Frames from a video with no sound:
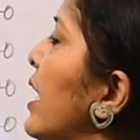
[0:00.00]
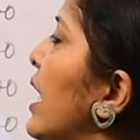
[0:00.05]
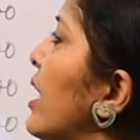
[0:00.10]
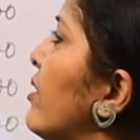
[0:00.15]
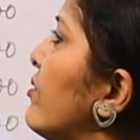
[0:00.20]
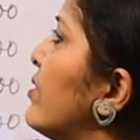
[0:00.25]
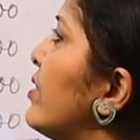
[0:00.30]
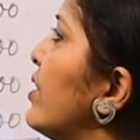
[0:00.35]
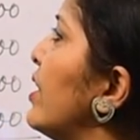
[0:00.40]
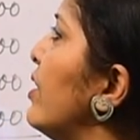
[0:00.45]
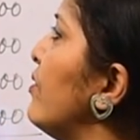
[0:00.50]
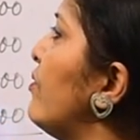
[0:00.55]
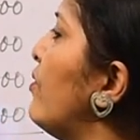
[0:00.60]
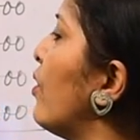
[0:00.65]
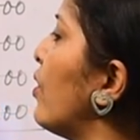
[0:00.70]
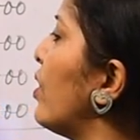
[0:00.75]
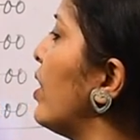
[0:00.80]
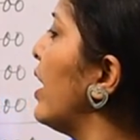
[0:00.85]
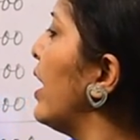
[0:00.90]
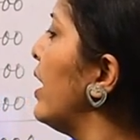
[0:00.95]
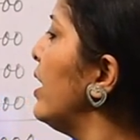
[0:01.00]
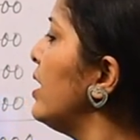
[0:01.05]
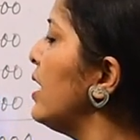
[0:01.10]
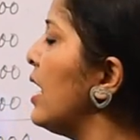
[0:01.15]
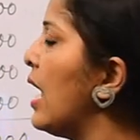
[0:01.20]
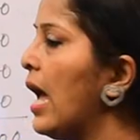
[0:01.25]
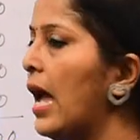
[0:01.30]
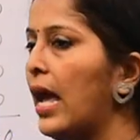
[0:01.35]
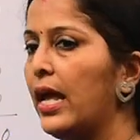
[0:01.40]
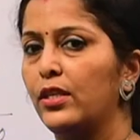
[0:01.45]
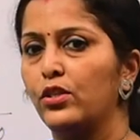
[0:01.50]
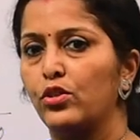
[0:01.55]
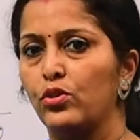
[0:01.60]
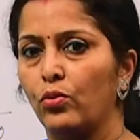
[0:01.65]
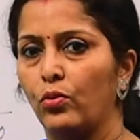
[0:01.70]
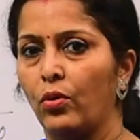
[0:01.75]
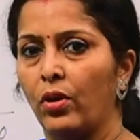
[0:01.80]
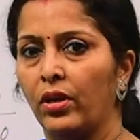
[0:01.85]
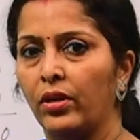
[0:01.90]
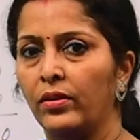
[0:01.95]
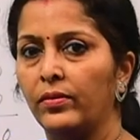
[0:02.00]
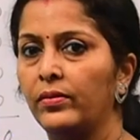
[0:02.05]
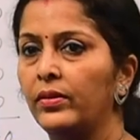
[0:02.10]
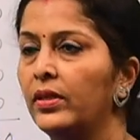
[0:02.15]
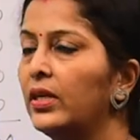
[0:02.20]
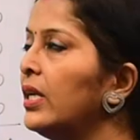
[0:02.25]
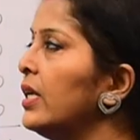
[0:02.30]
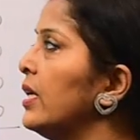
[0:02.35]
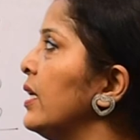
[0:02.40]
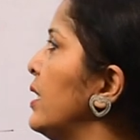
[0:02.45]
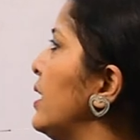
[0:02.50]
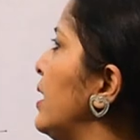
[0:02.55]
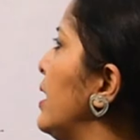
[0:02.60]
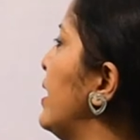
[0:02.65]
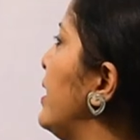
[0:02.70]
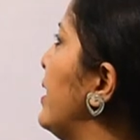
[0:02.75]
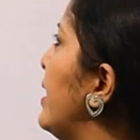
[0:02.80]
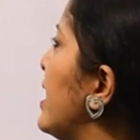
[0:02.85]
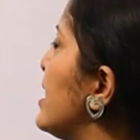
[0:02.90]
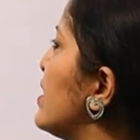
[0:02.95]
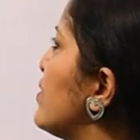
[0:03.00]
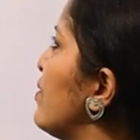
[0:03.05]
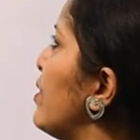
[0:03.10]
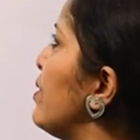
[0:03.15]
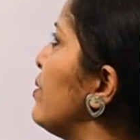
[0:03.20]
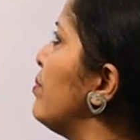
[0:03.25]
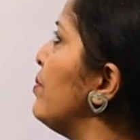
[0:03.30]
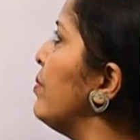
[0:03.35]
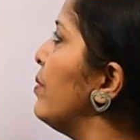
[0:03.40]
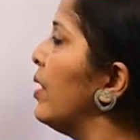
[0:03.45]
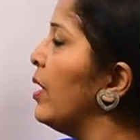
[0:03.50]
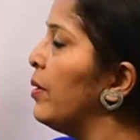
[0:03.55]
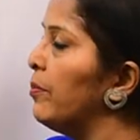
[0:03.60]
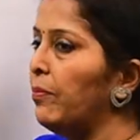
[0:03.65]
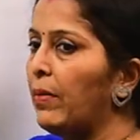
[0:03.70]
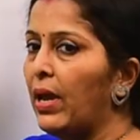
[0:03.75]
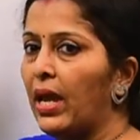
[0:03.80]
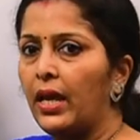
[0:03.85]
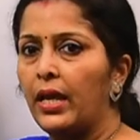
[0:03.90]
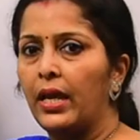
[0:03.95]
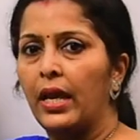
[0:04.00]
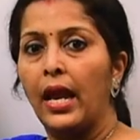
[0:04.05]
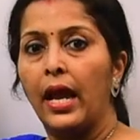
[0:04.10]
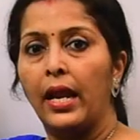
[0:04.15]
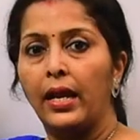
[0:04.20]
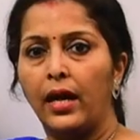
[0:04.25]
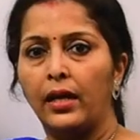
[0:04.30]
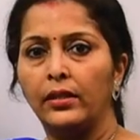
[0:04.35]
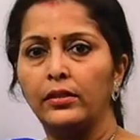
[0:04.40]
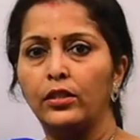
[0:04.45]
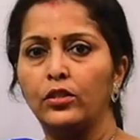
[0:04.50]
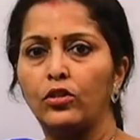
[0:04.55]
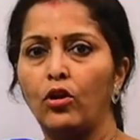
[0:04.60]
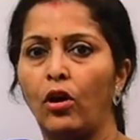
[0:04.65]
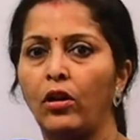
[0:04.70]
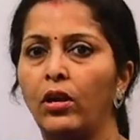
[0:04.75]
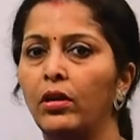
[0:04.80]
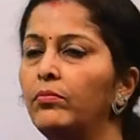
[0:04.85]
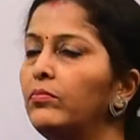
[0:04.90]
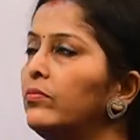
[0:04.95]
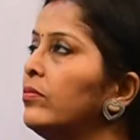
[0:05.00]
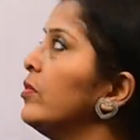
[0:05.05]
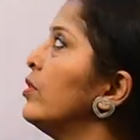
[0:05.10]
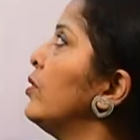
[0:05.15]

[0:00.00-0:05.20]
F3 for 10 and so on. Next we make another column